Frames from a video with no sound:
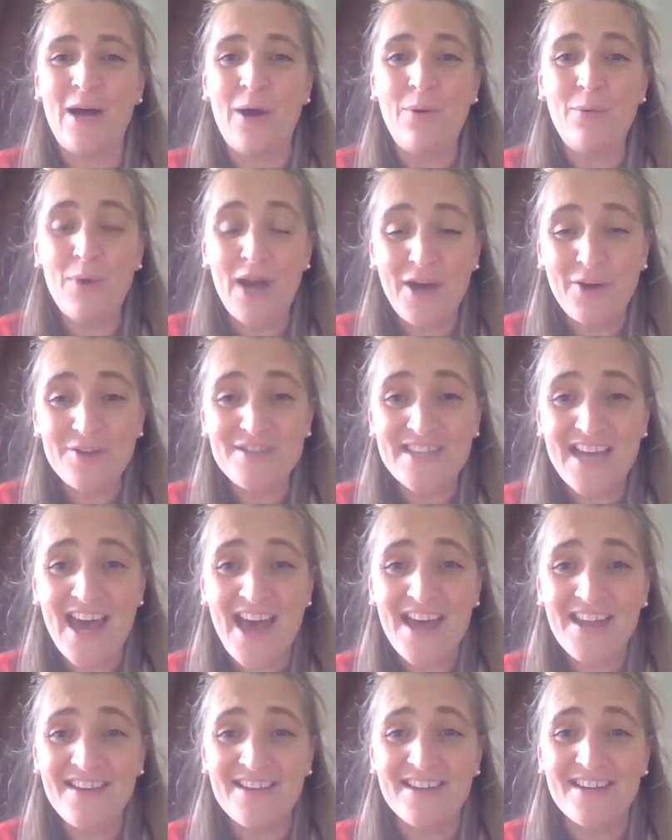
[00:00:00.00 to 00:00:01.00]
Well
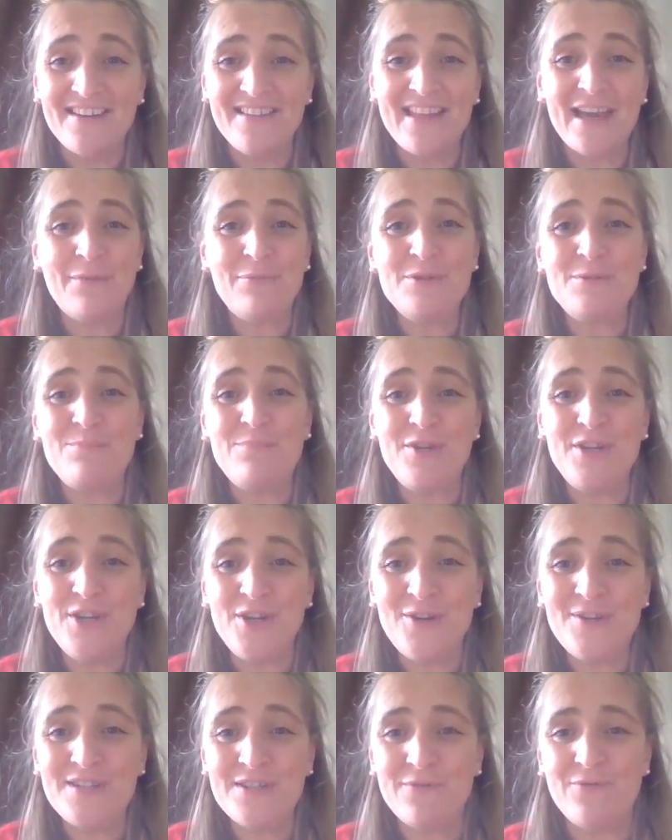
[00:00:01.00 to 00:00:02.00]
done! That was
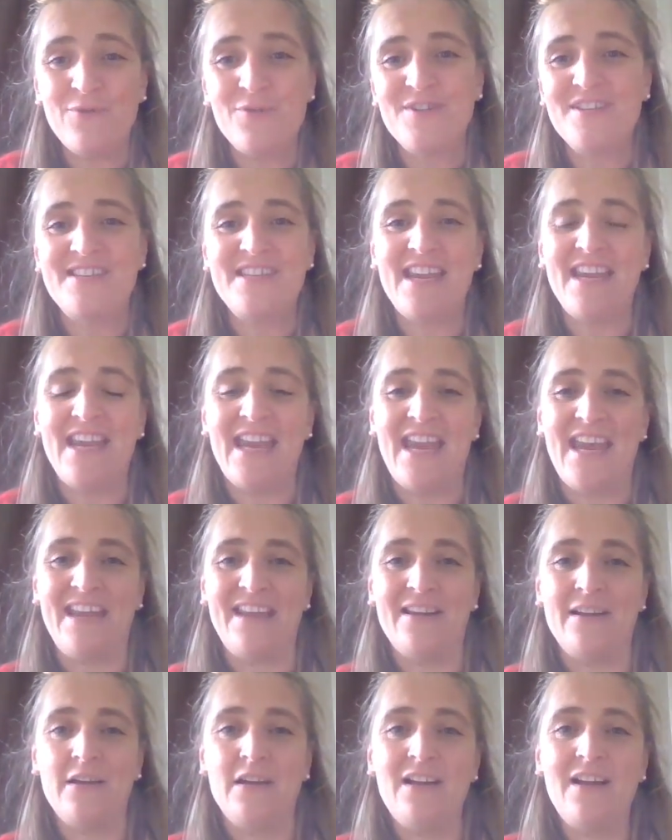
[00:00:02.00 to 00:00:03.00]
beautiful
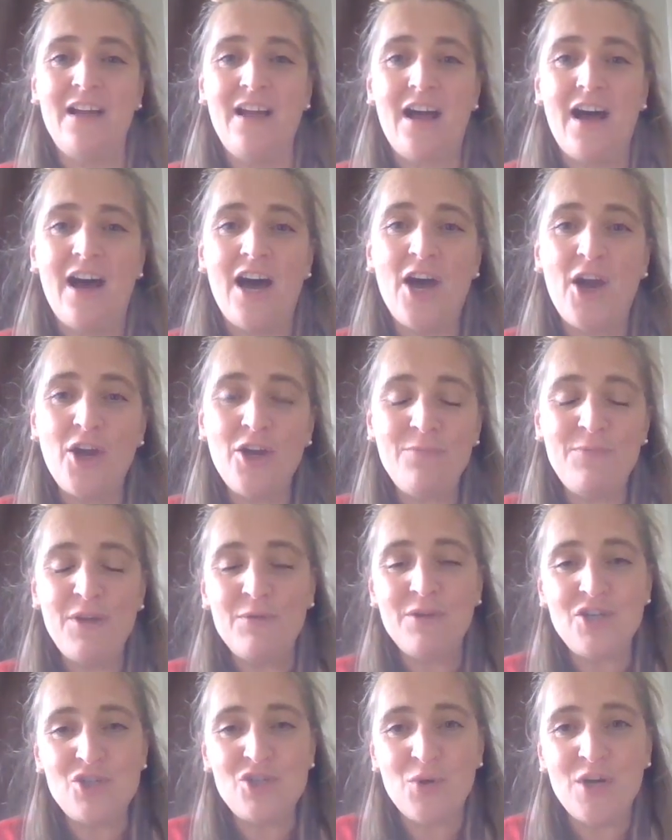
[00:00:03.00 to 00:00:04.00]
singing. I hope you
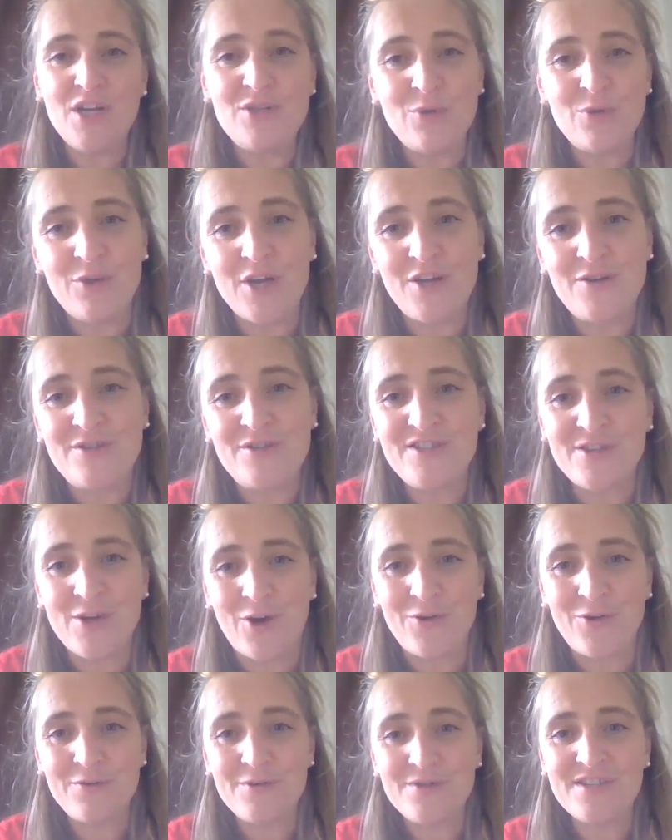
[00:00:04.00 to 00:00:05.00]
enjoyed all those
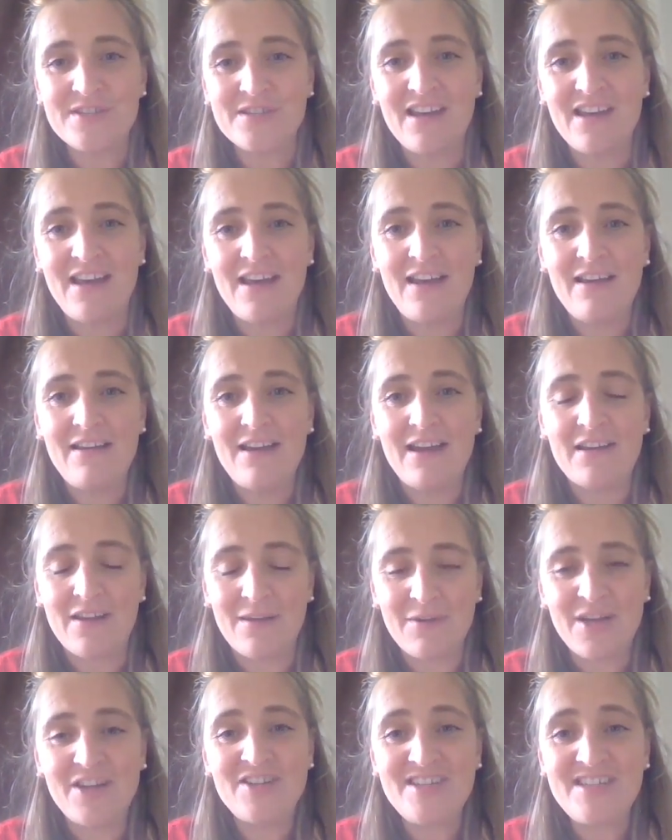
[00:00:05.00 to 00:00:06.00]
songs, and
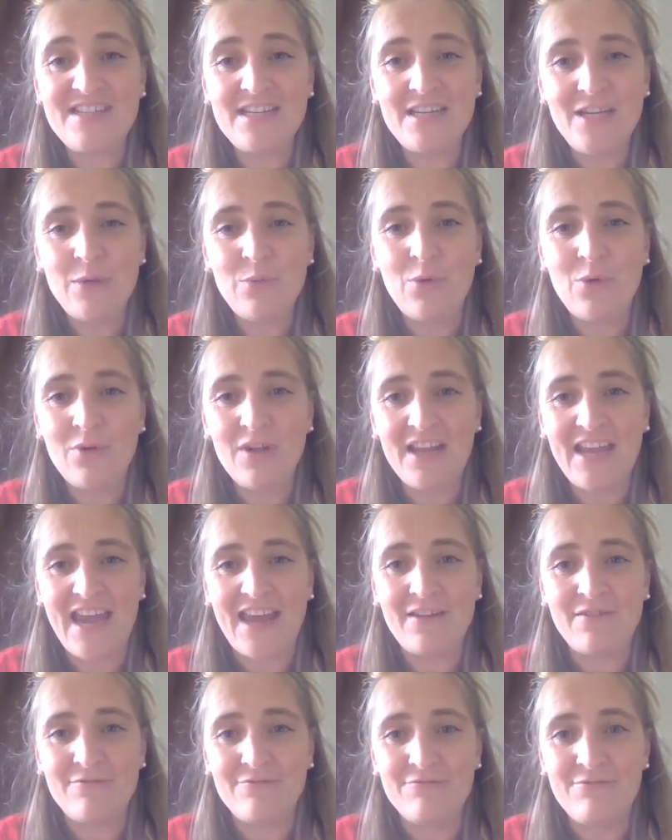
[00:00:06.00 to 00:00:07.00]
I'm going to see you all
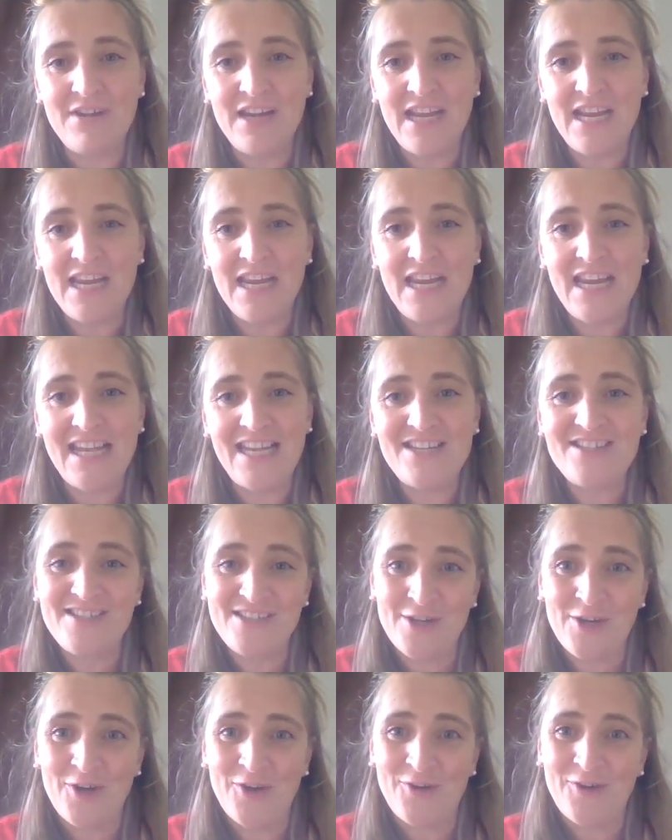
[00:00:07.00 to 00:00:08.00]
again really
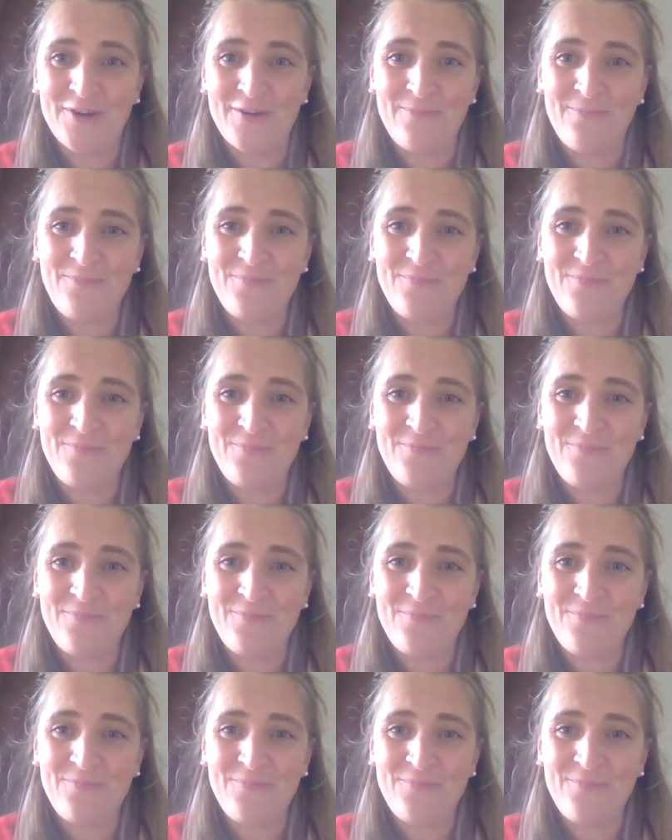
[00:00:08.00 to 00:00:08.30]
soon.